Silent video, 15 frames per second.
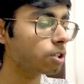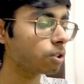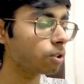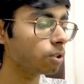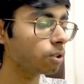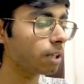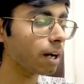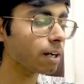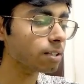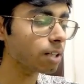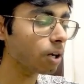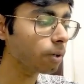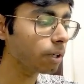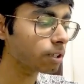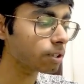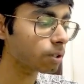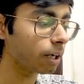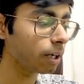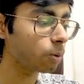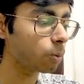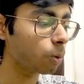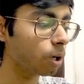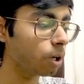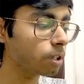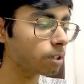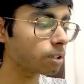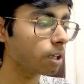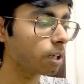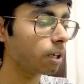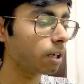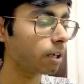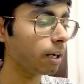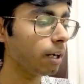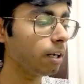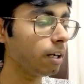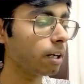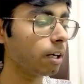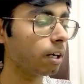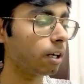So that's how it's, it works, right?